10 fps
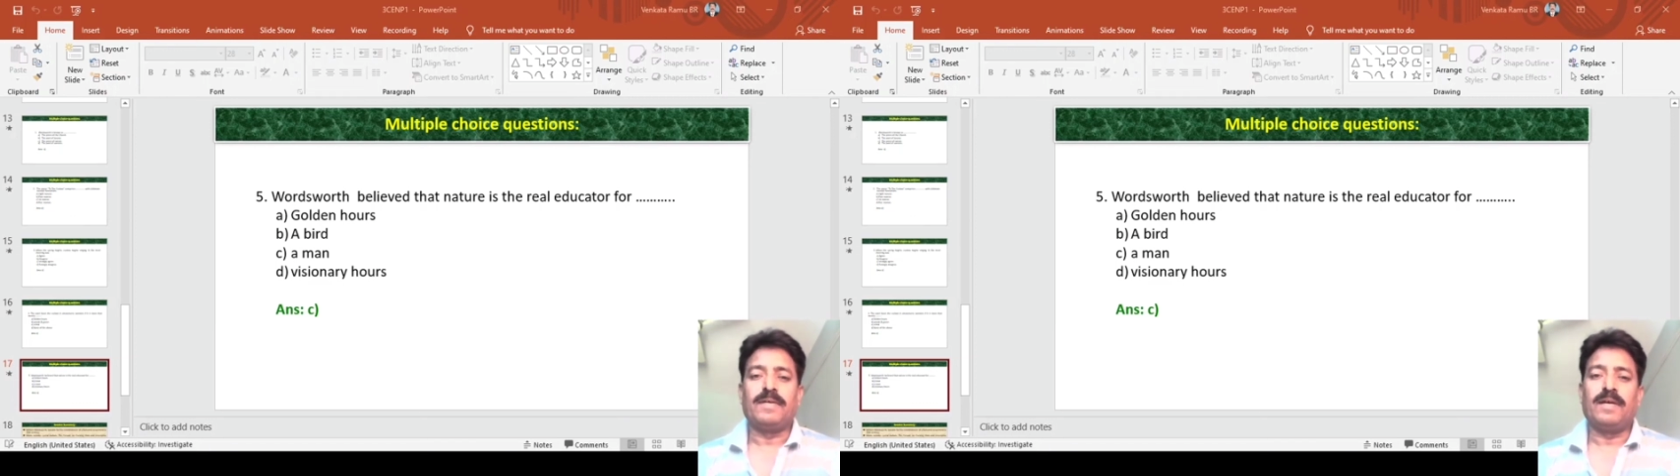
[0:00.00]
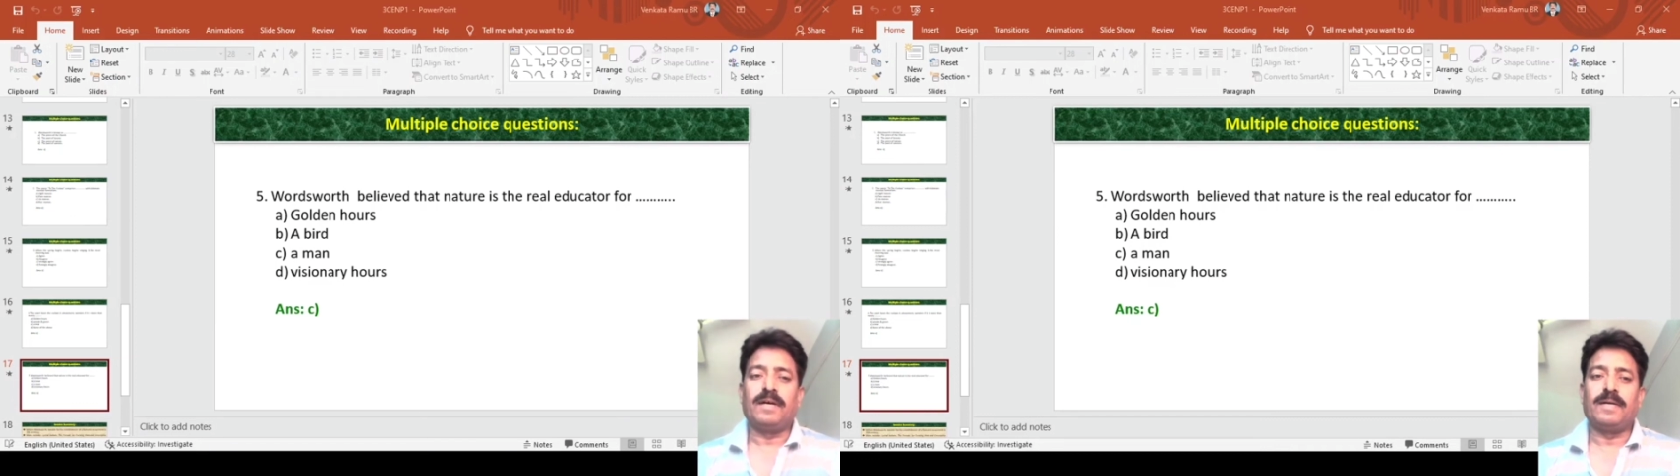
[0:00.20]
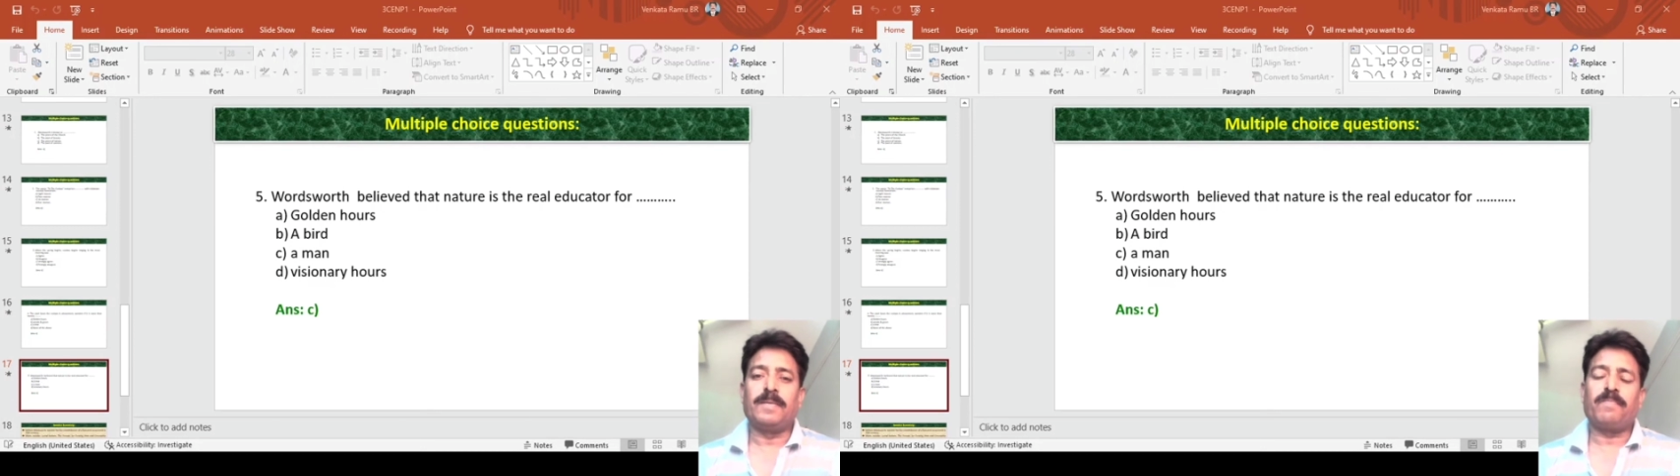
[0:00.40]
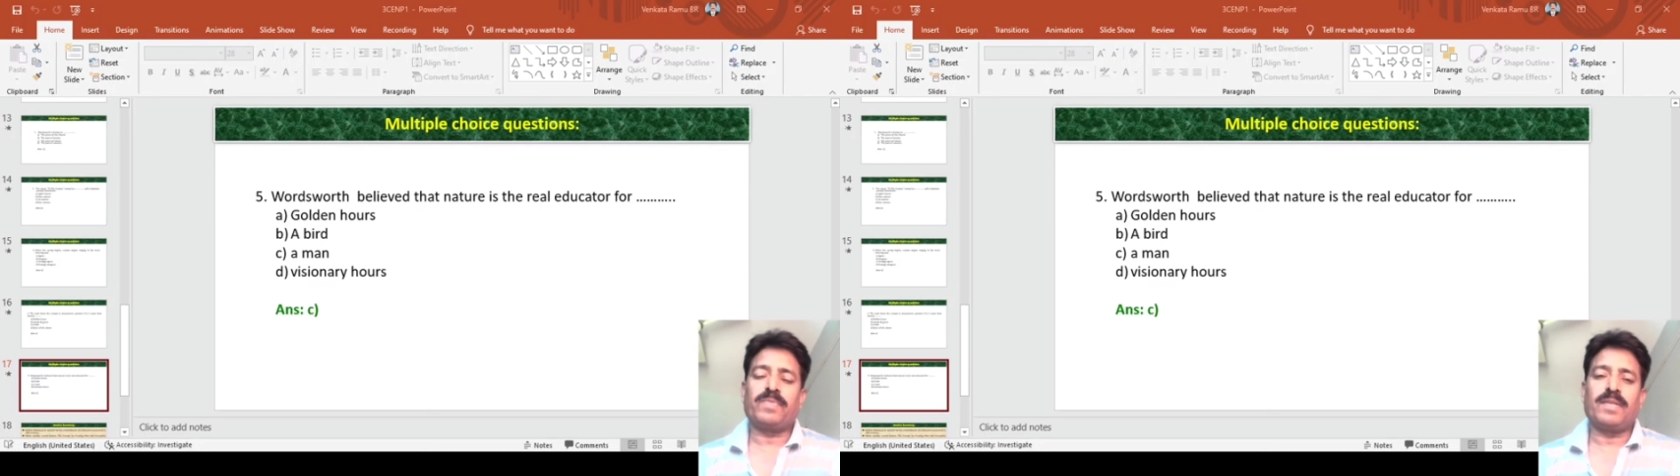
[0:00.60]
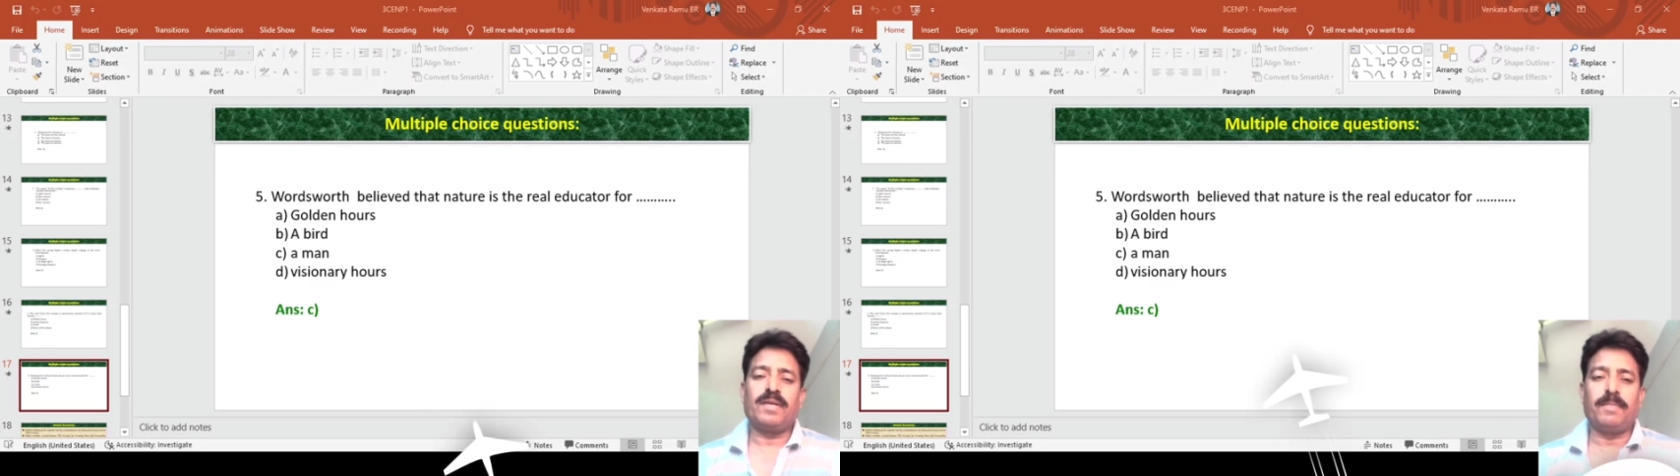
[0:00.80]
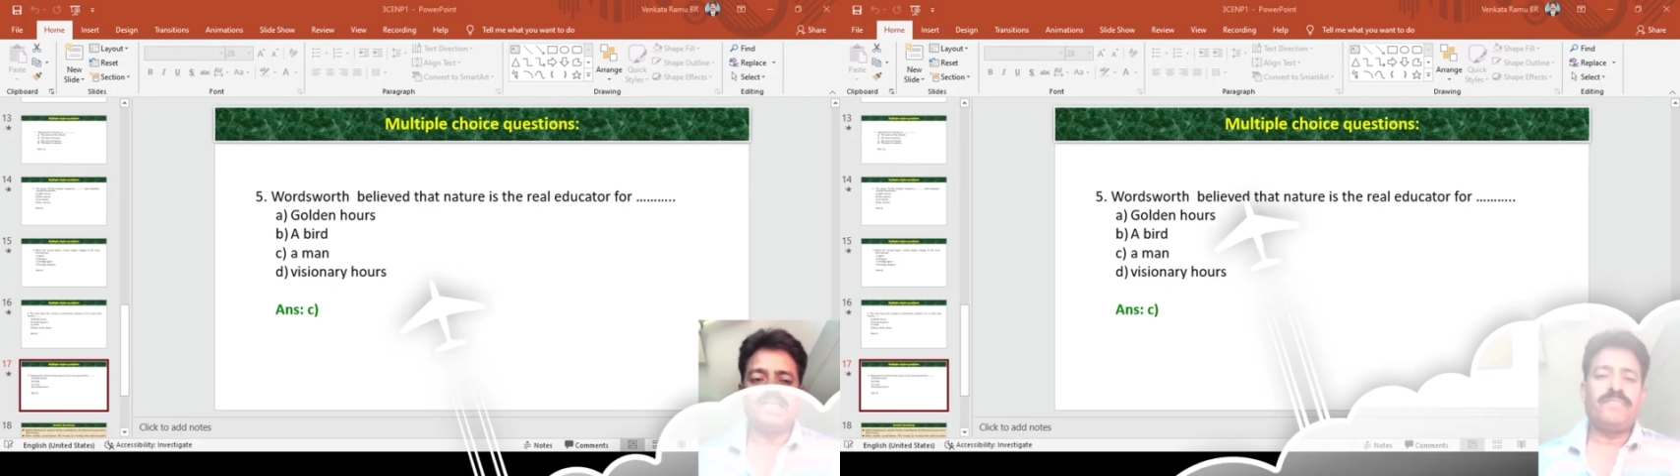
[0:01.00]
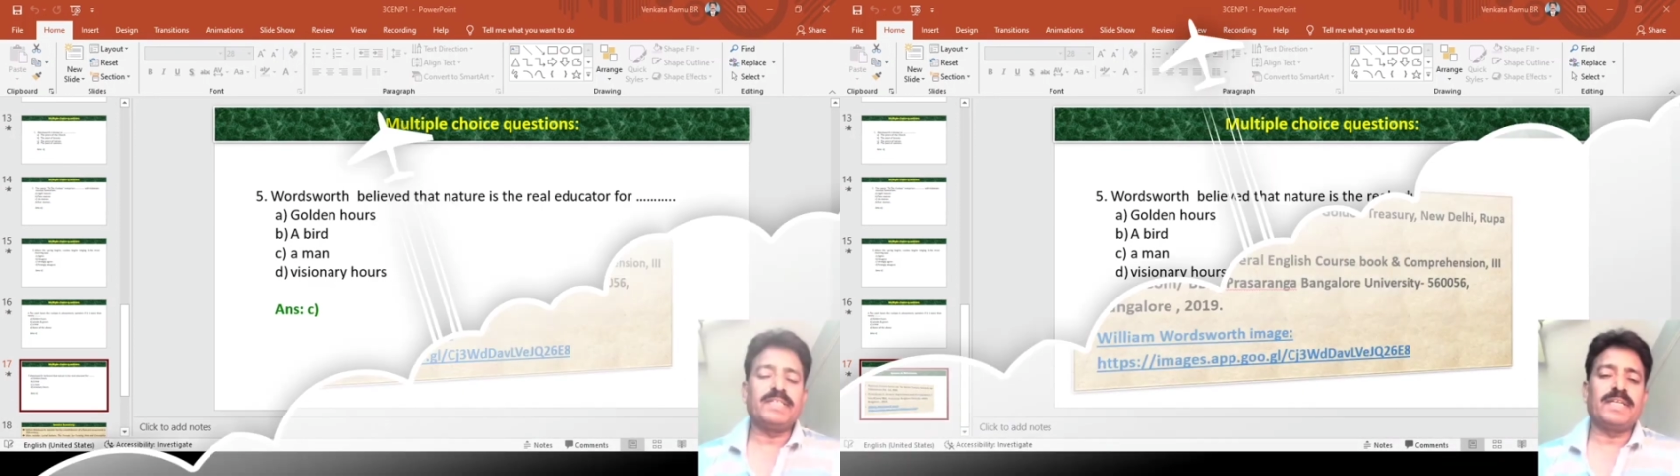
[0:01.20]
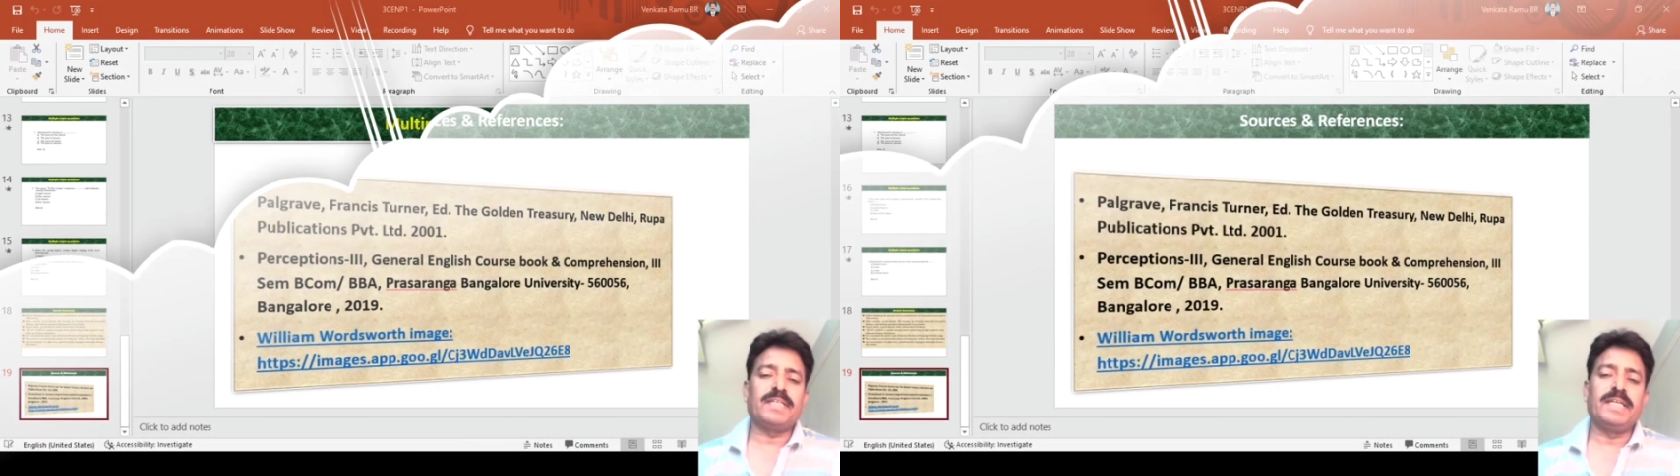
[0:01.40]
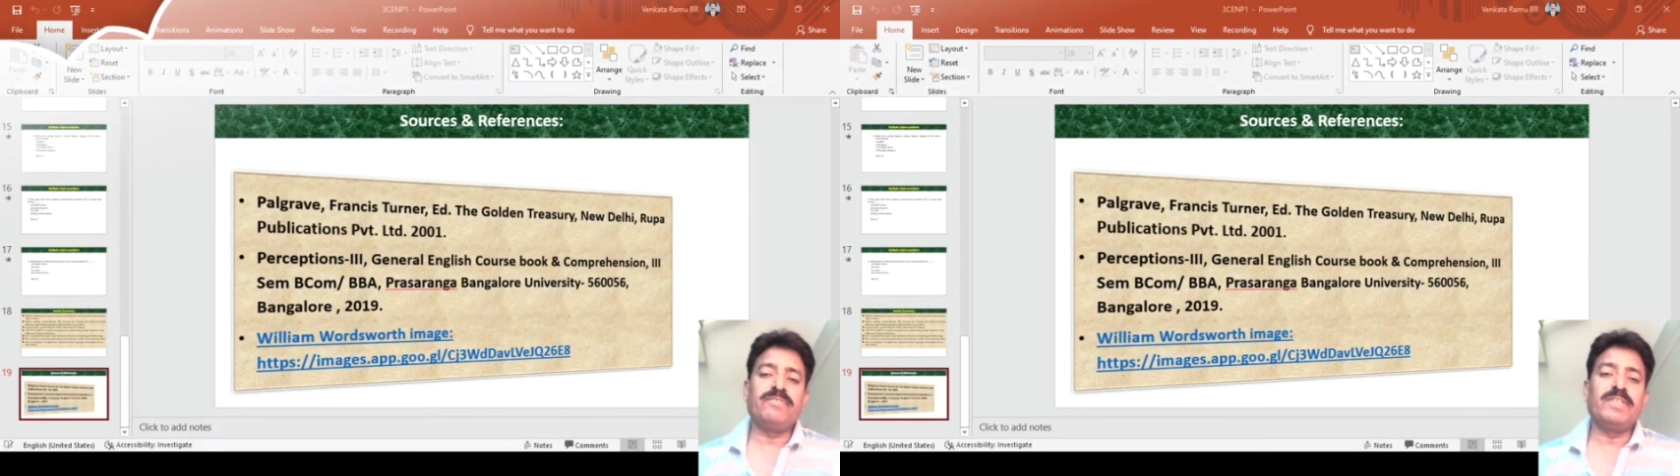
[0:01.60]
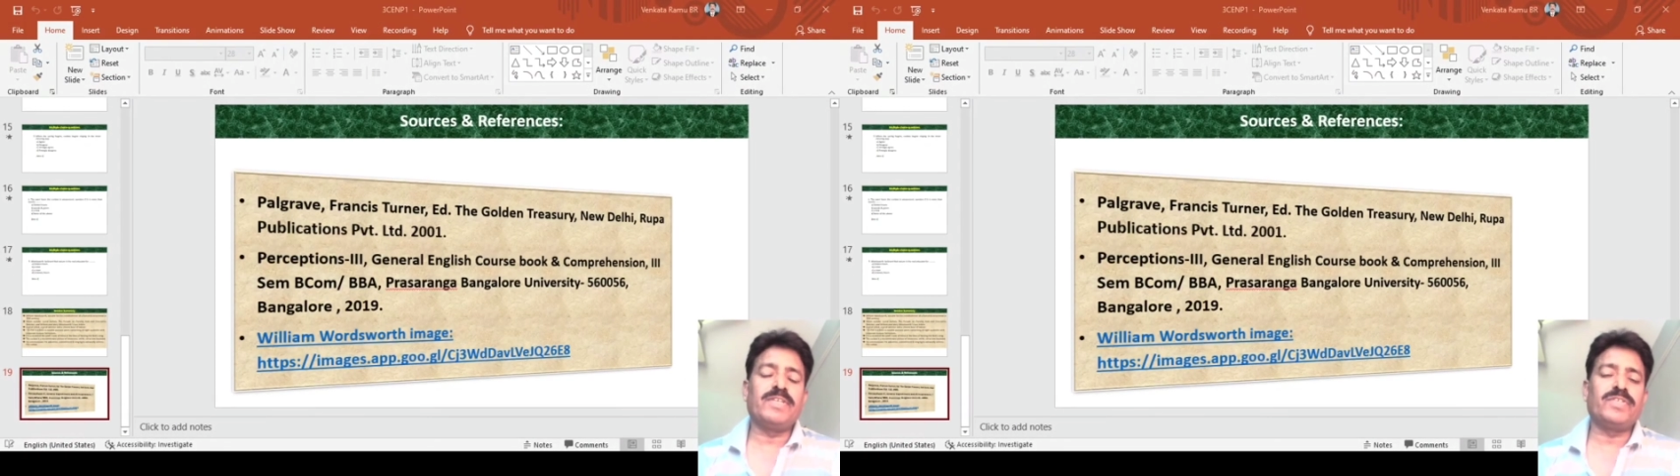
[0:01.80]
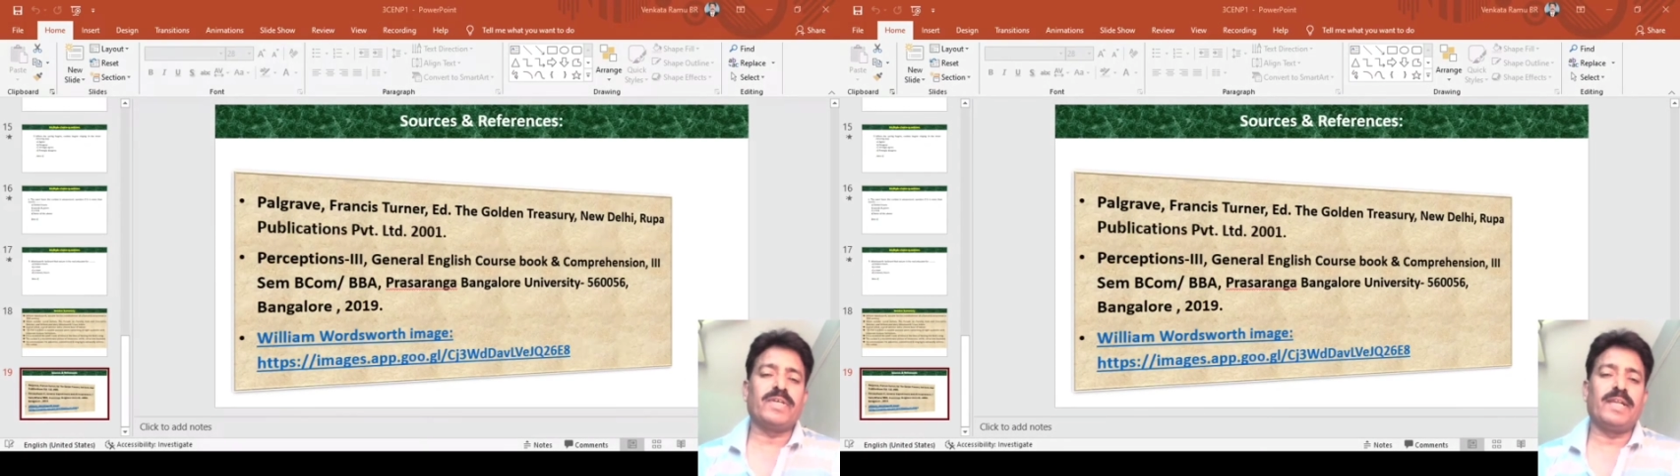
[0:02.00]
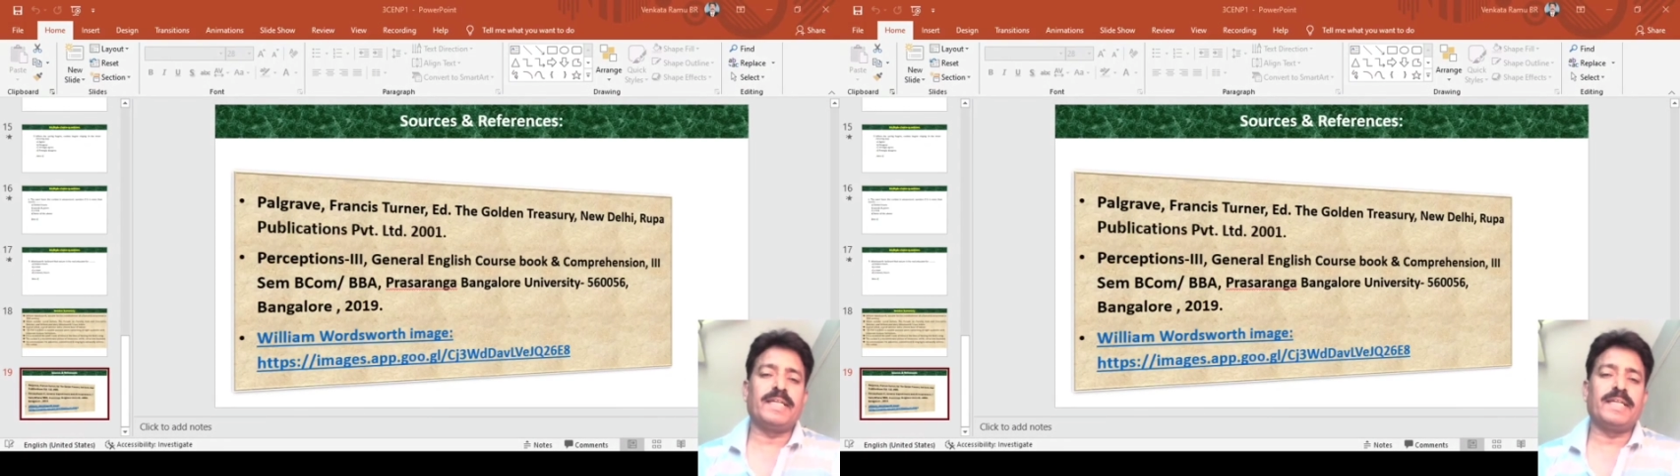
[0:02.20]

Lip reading: Dear friends, at the end of this session,